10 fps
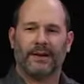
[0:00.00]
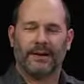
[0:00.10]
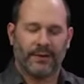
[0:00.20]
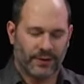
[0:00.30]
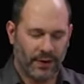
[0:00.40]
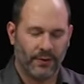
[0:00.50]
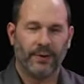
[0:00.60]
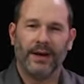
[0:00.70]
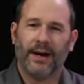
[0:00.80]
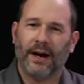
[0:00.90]
So
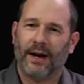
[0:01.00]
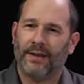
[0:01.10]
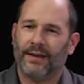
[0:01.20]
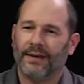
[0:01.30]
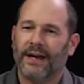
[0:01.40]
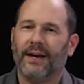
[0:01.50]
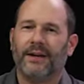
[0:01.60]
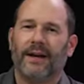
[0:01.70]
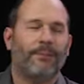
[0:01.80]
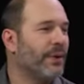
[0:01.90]

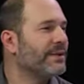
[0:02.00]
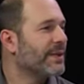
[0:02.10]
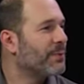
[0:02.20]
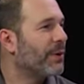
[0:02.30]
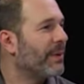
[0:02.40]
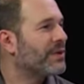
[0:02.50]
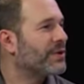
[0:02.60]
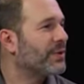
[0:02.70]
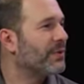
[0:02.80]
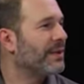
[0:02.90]
that brings us pretty much
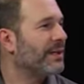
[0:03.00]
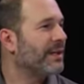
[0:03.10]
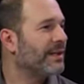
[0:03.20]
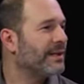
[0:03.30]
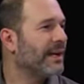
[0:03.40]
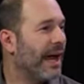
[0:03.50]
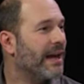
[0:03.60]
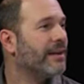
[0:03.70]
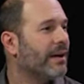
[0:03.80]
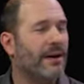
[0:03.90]
to the
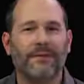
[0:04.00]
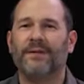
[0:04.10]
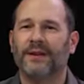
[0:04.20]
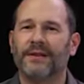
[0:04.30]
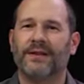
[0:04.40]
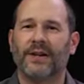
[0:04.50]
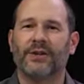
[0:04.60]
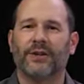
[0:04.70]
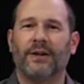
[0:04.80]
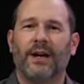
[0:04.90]
end of this session.